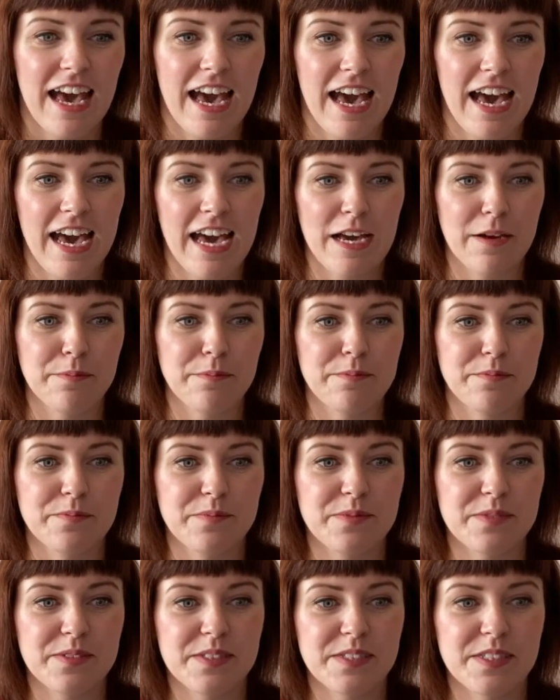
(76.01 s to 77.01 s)

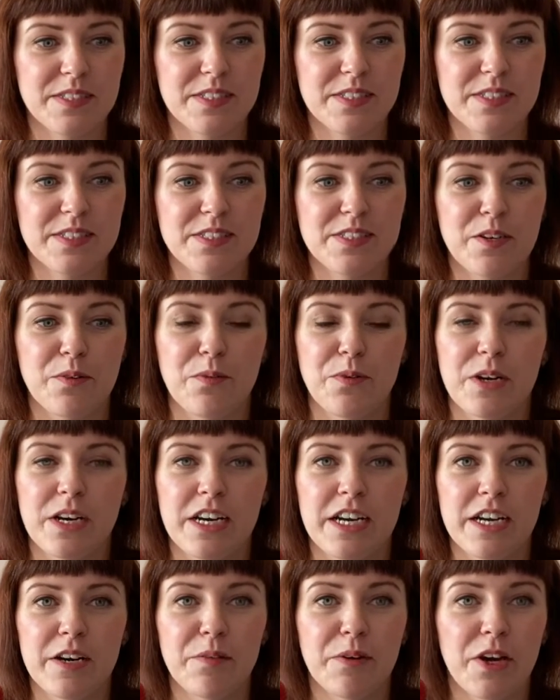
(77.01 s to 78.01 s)
So
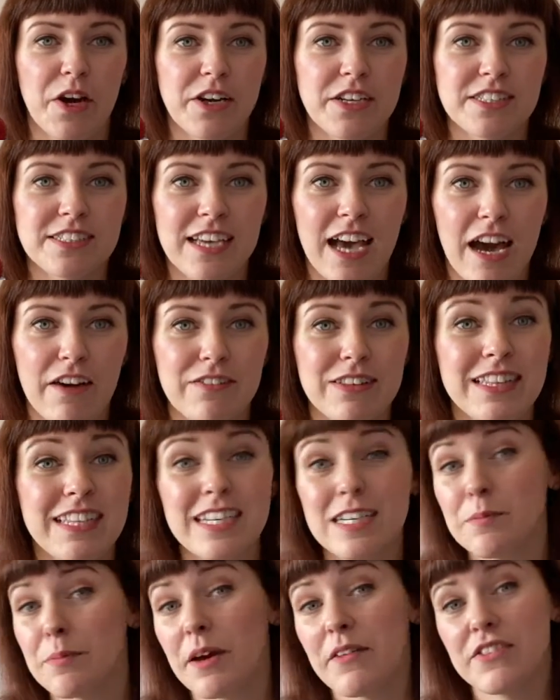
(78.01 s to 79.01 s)
we're going to have a
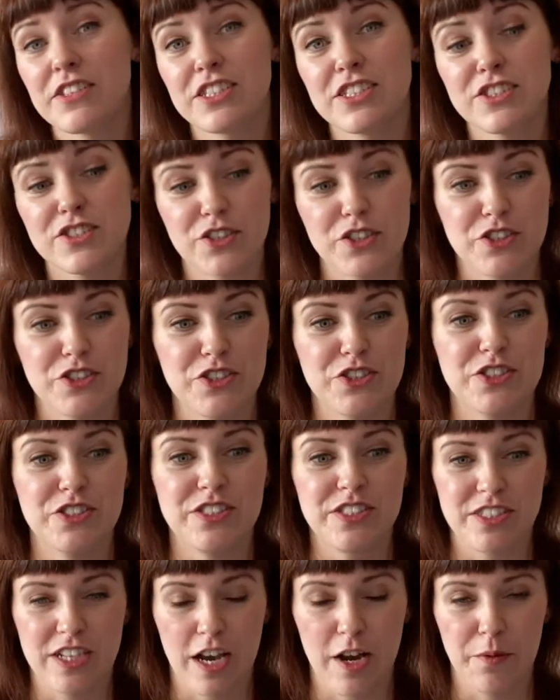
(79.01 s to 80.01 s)
little bit of a discussion to
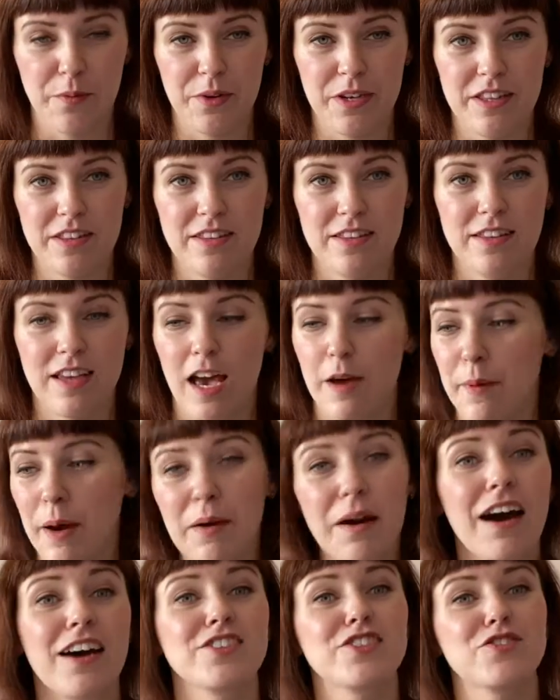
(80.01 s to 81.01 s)
start with
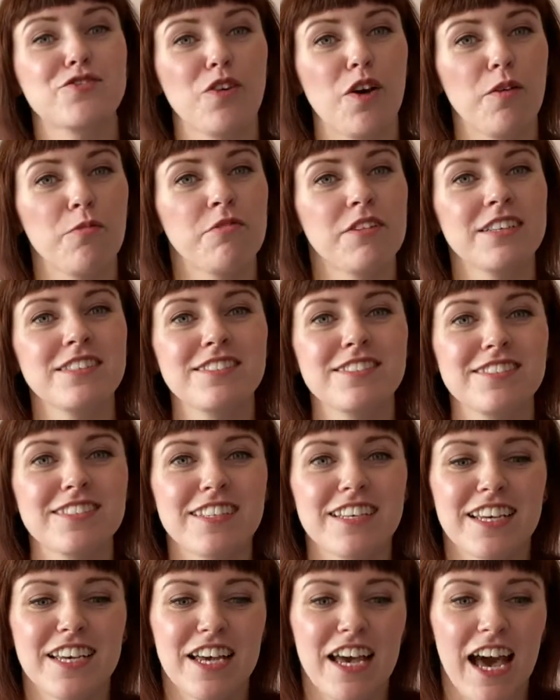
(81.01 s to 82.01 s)
about our strawberries
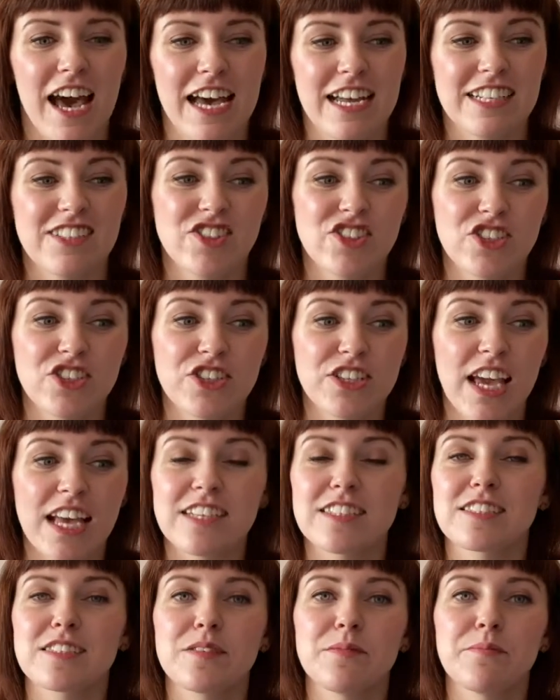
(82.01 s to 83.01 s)
to
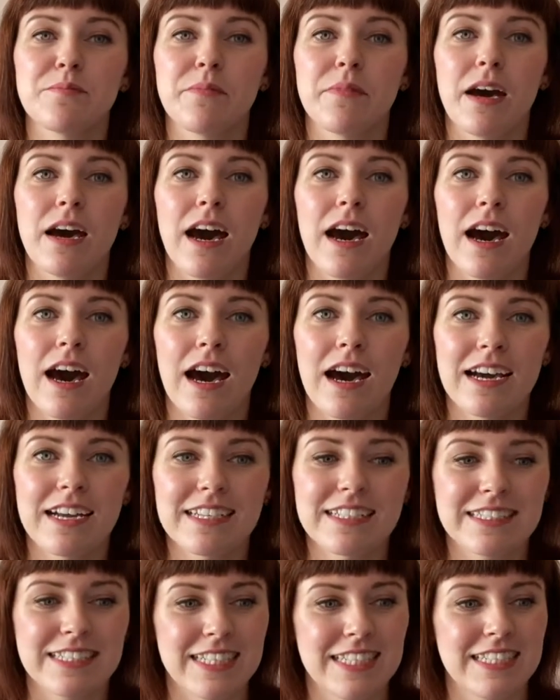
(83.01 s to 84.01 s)
get some
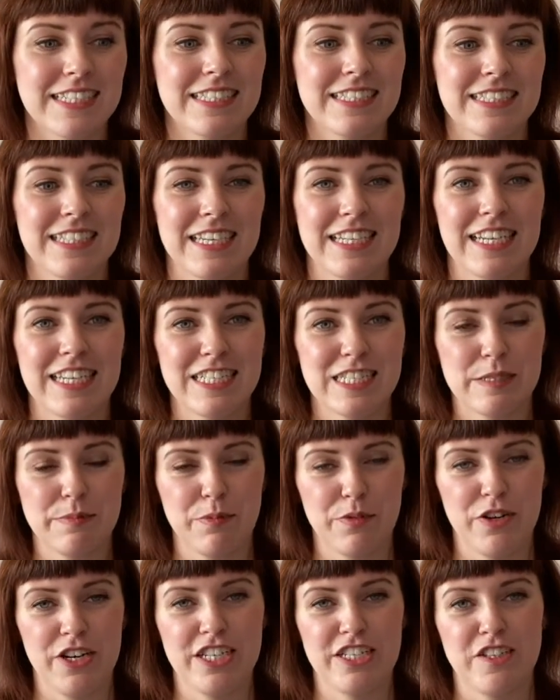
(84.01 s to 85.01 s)
ideas and
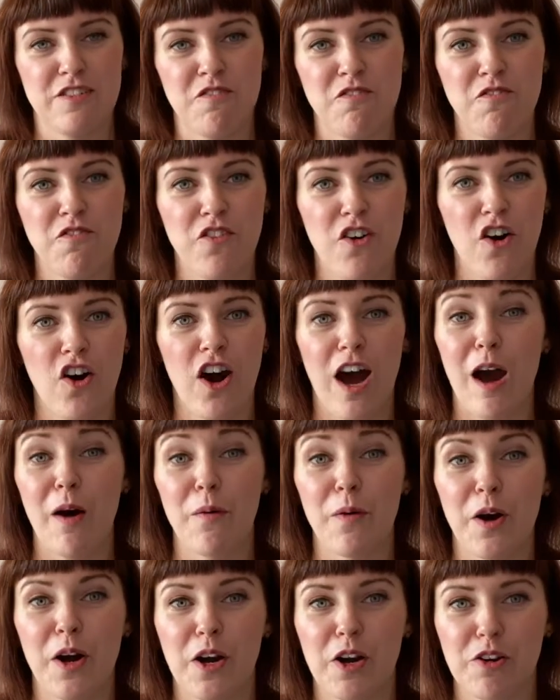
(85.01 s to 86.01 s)
inspiration for
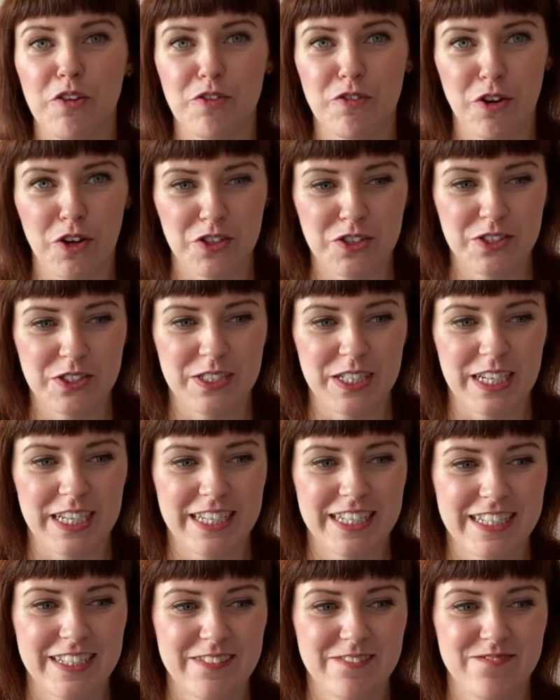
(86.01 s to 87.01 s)
our
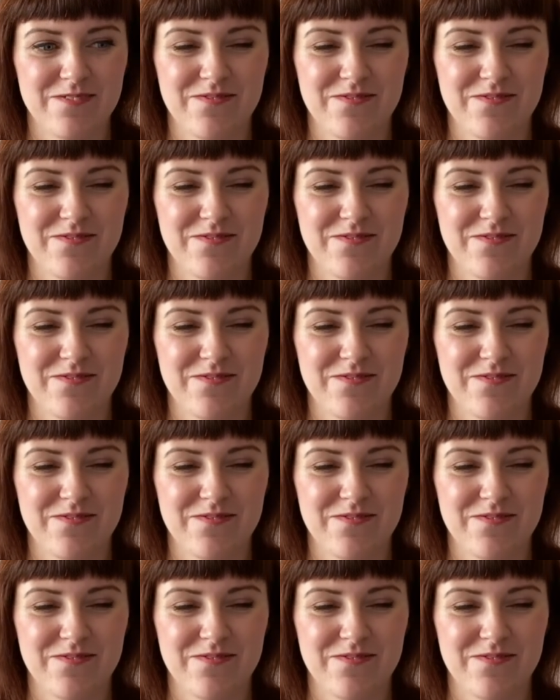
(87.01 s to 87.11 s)
acrostic.